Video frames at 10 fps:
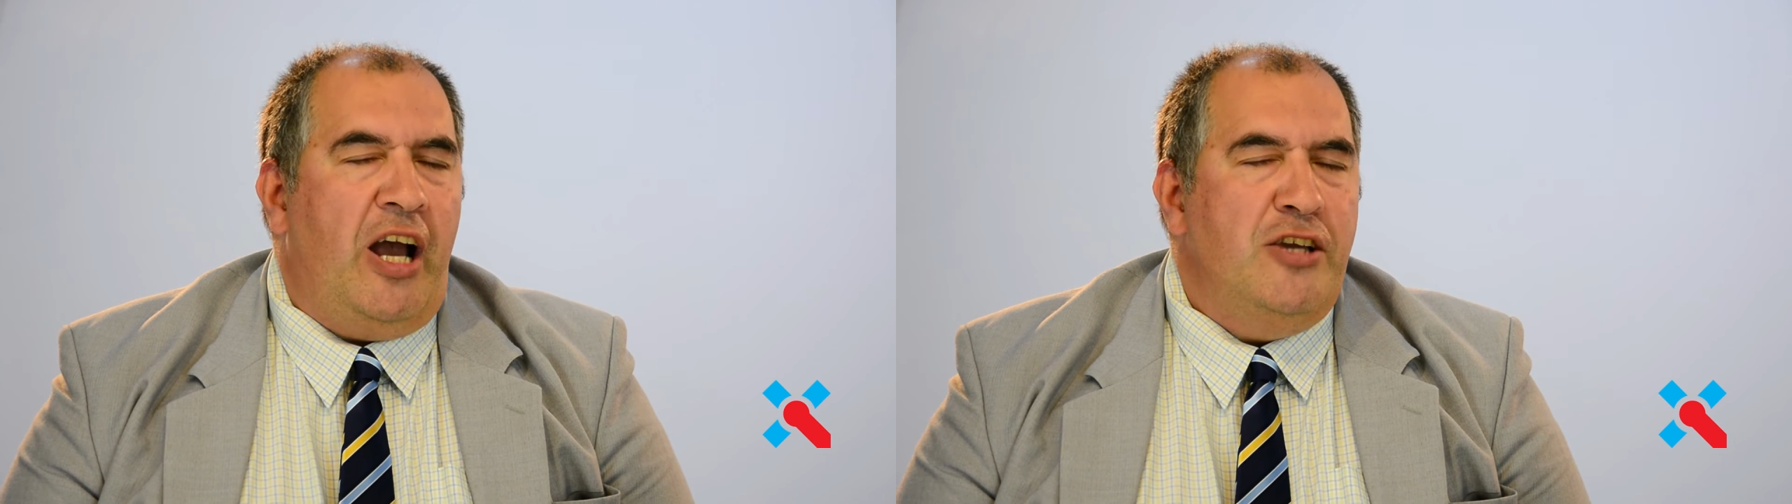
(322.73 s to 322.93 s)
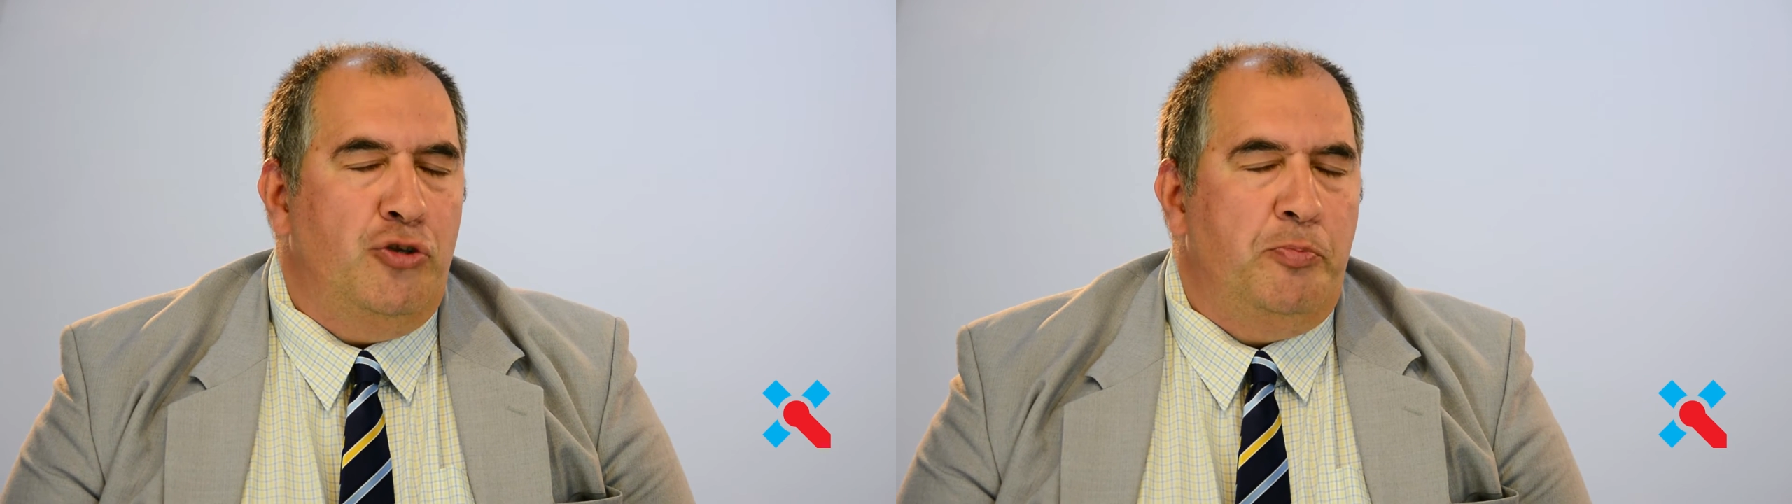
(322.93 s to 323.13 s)

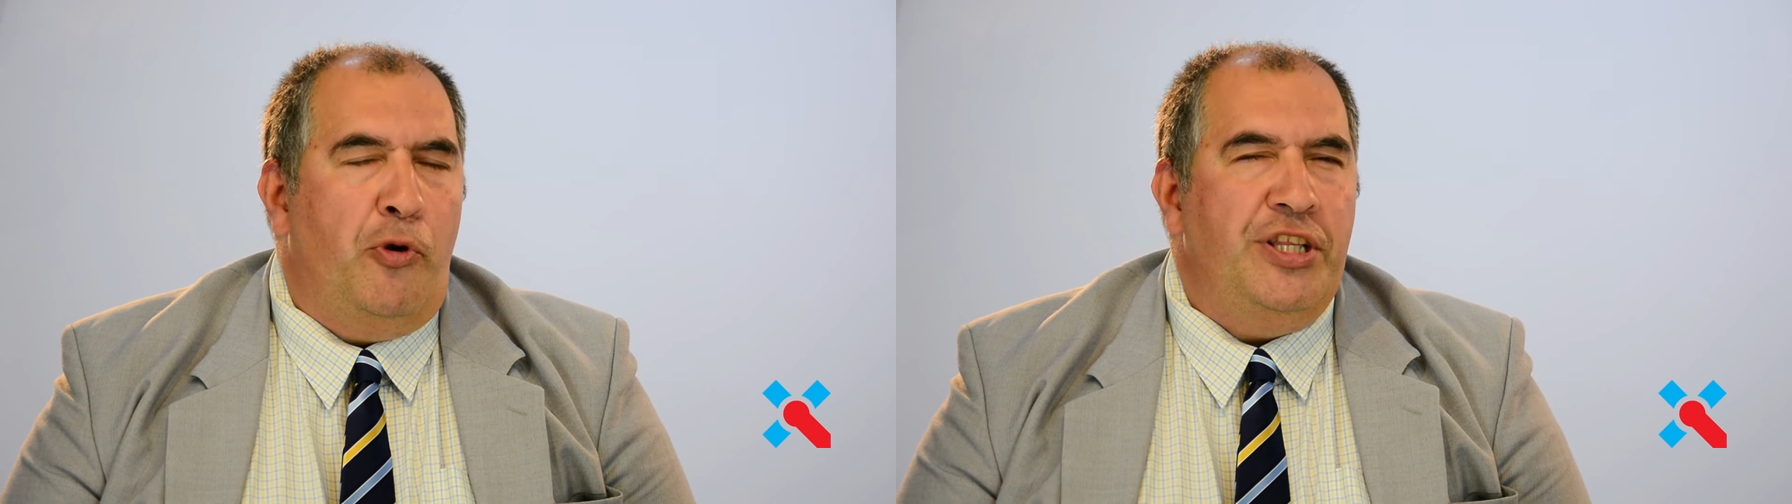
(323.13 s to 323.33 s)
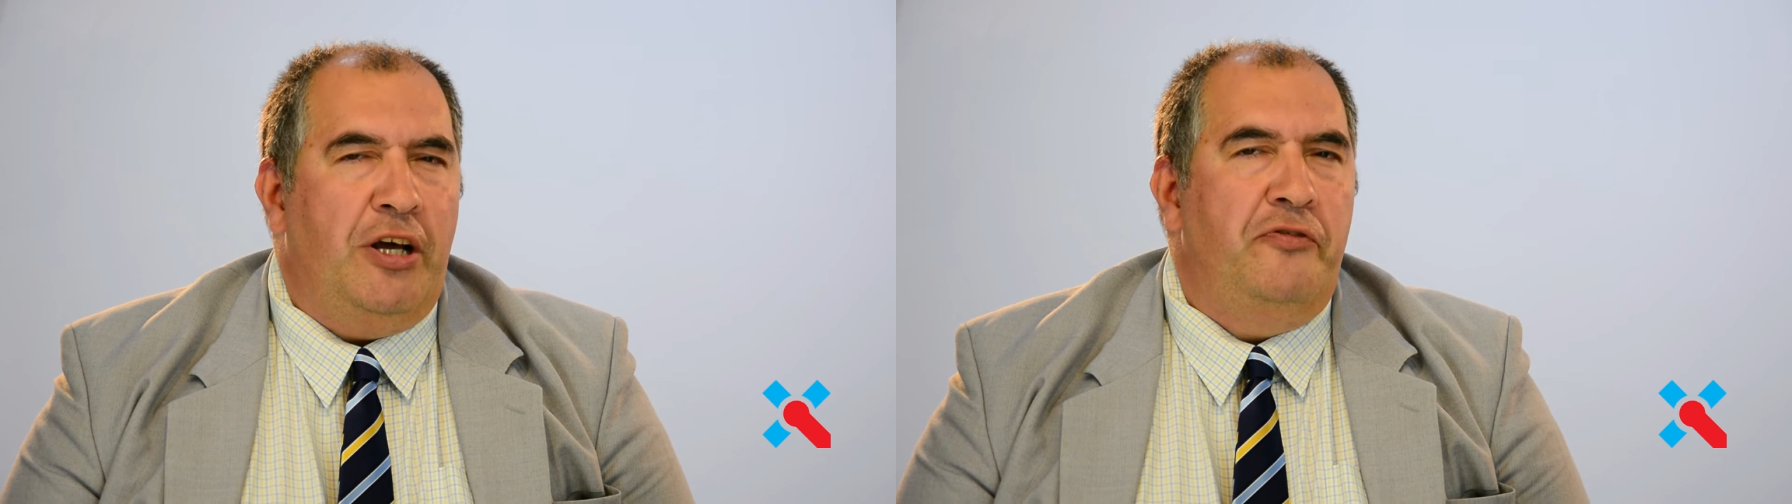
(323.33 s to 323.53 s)
I should
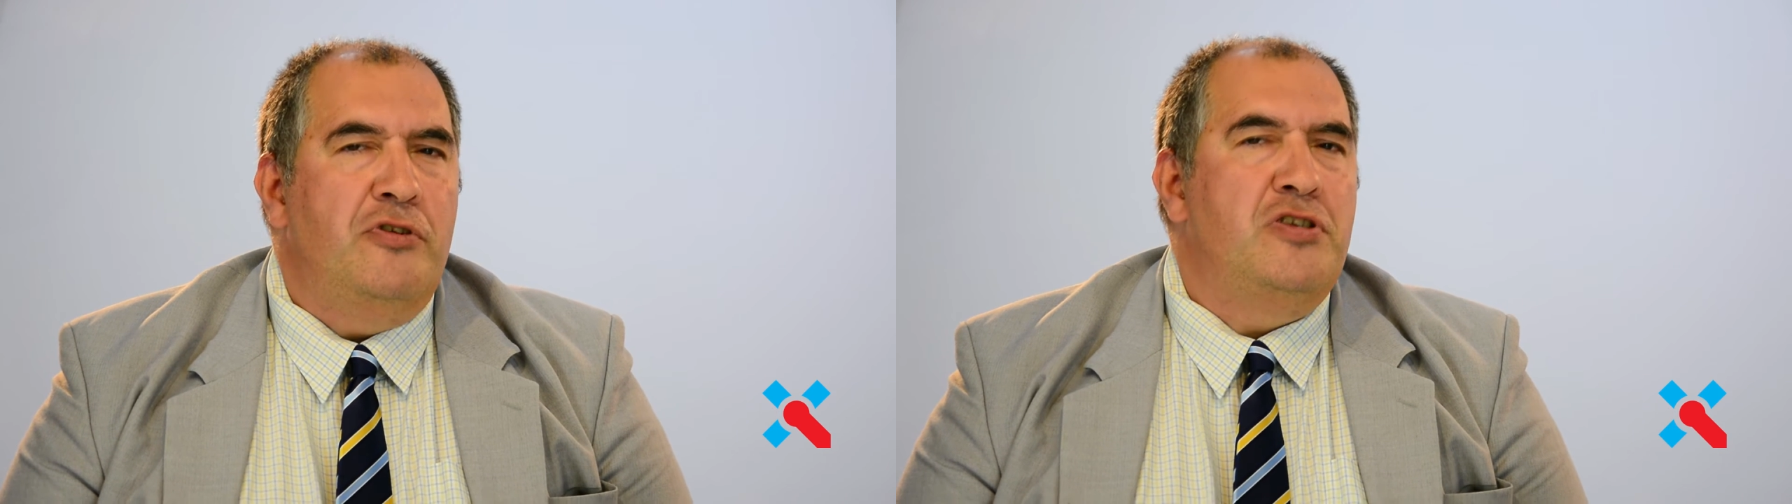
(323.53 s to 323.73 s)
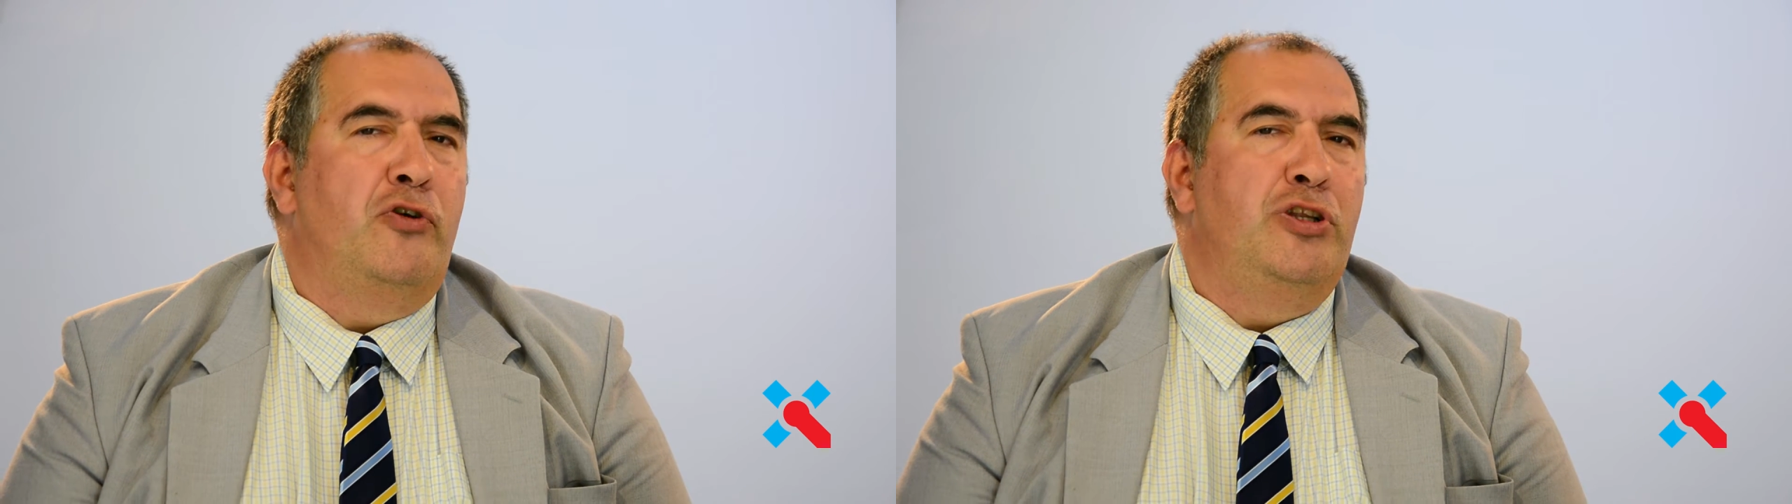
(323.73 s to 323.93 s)
point out,
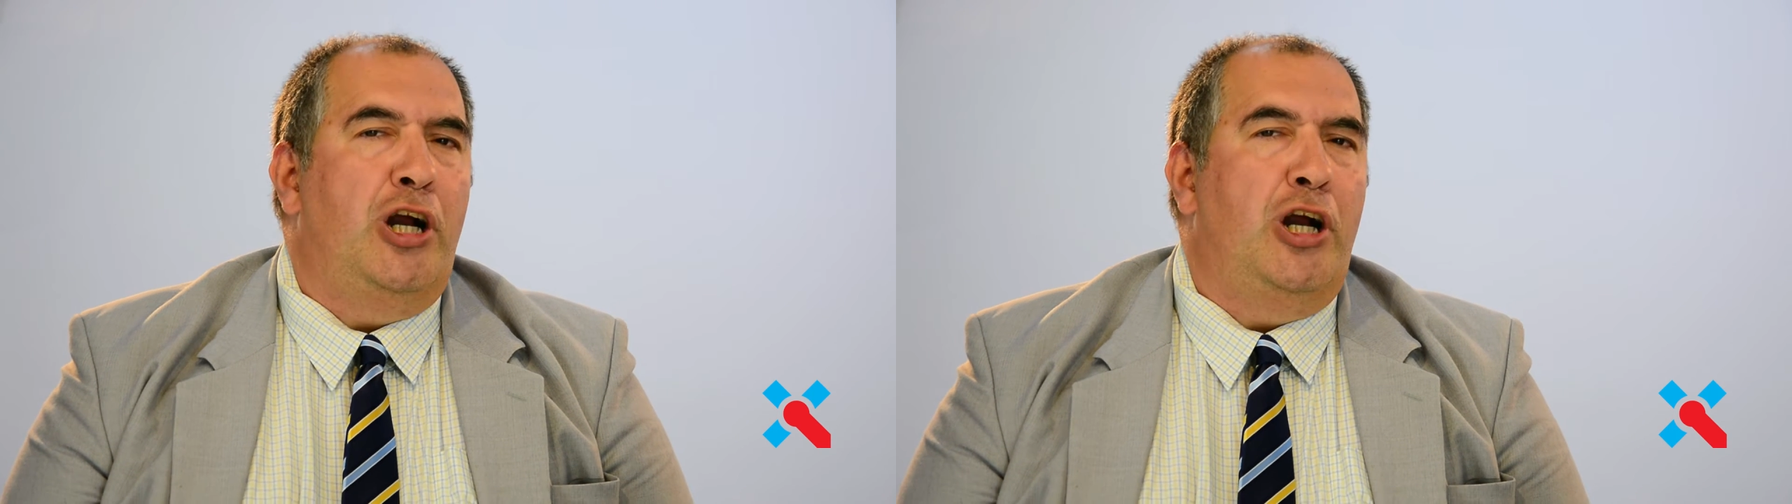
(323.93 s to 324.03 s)
first of all,